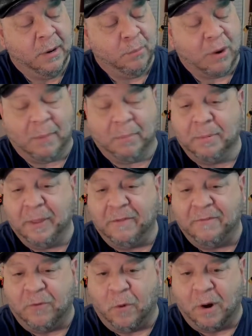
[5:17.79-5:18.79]
probably the
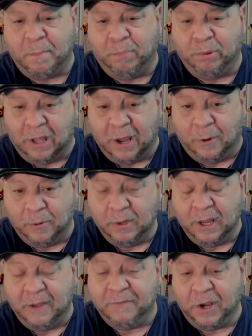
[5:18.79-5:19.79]
4 below,
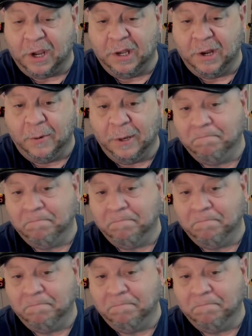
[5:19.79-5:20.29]
if you can do it.